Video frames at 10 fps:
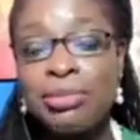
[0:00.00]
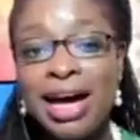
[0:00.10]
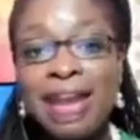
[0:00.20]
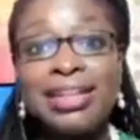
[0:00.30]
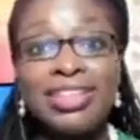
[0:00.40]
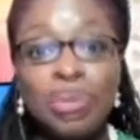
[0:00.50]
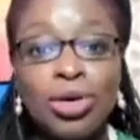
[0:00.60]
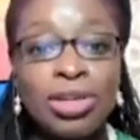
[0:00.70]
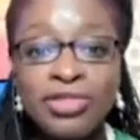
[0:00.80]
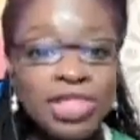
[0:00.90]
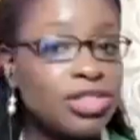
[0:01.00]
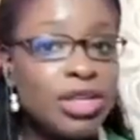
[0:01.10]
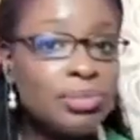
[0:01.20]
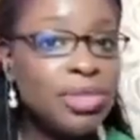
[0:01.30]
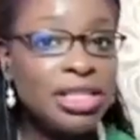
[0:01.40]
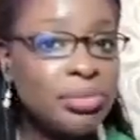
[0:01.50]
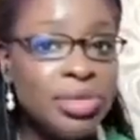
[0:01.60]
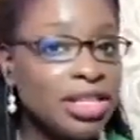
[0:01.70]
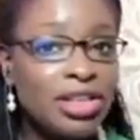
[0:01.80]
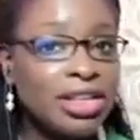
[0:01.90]
part, let all of us, not
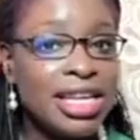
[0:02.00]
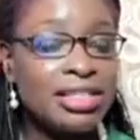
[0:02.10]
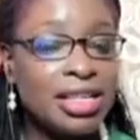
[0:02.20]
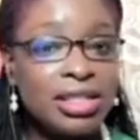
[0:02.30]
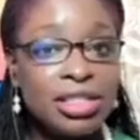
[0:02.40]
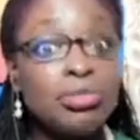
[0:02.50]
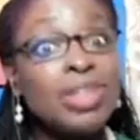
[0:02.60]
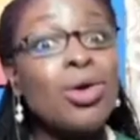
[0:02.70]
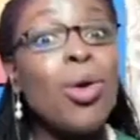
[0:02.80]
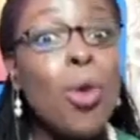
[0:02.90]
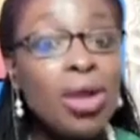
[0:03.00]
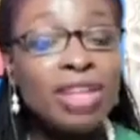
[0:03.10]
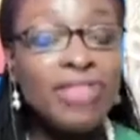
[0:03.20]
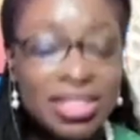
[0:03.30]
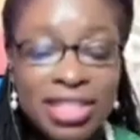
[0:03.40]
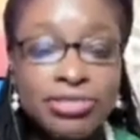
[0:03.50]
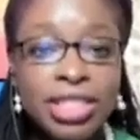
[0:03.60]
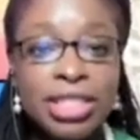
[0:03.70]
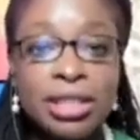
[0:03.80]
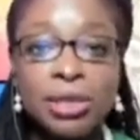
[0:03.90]
PDP, not the executive, but all of us, every
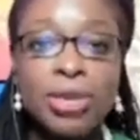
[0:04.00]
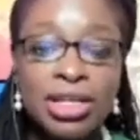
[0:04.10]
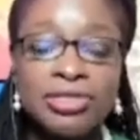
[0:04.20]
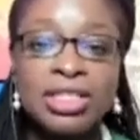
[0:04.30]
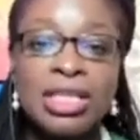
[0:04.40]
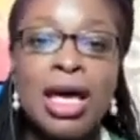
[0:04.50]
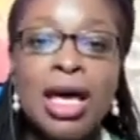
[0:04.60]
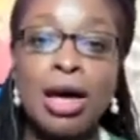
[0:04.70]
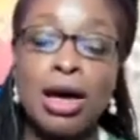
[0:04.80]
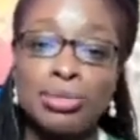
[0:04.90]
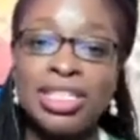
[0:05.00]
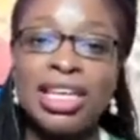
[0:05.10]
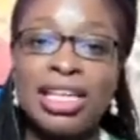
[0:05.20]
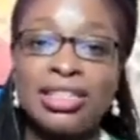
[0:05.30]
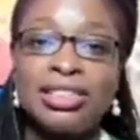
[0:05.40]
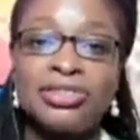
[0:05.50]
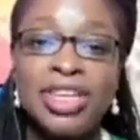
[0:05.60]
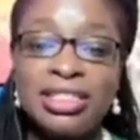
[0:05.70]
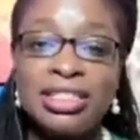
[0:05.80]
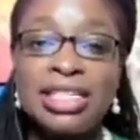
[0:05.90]
single one of us, come together to
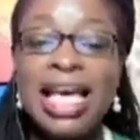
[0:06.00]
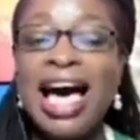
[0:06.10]
fix this.